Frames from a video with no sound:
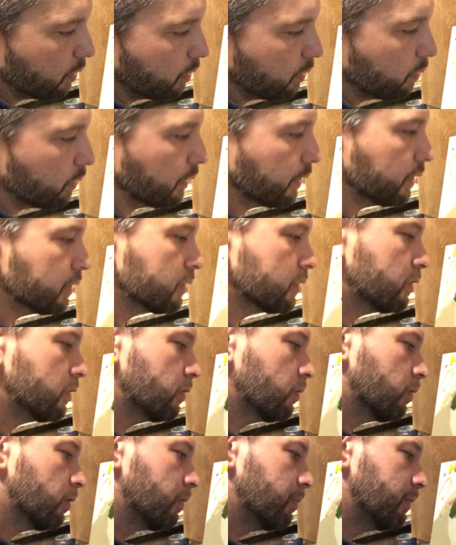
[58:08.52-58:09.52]
where this
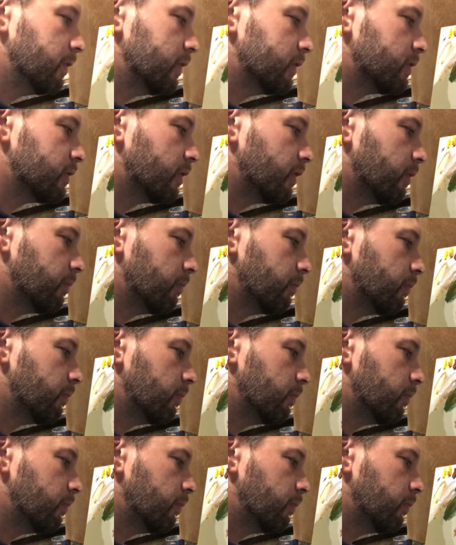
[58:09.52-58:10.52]
door meets up
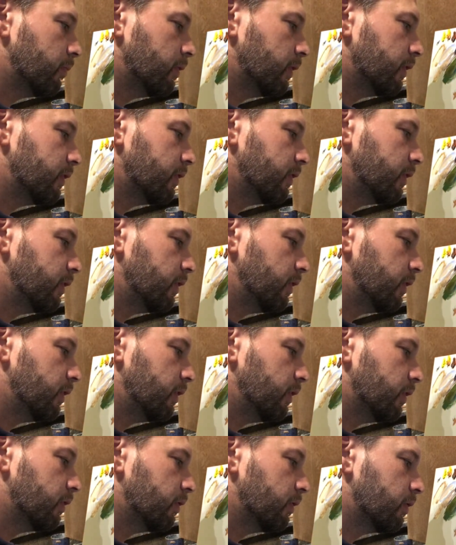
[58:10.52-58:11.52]
with
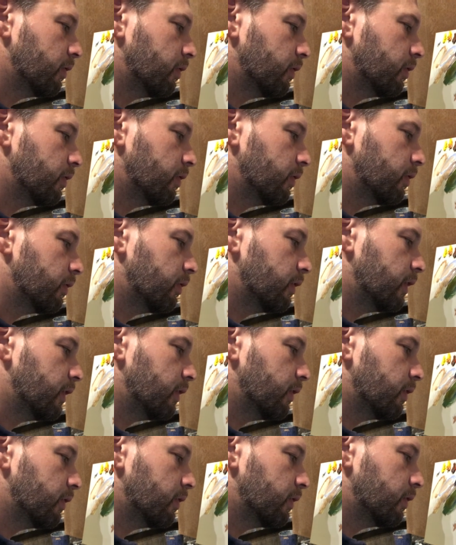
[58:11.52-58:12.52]
that
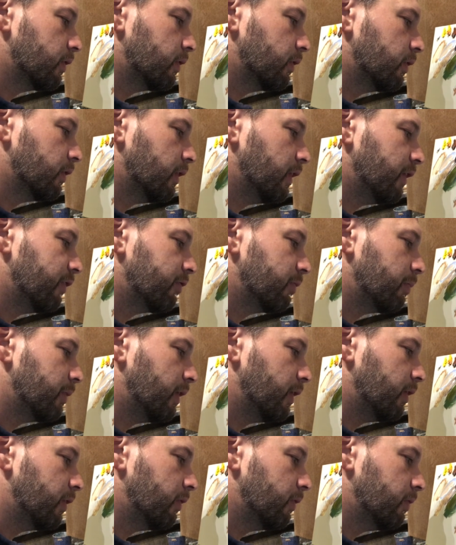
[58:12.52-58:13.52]
left
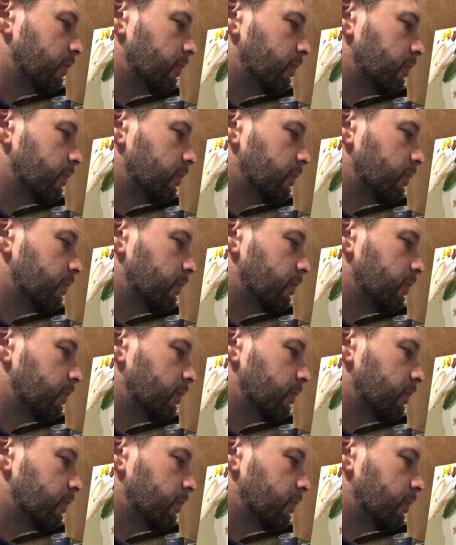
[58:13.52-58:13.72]
panel.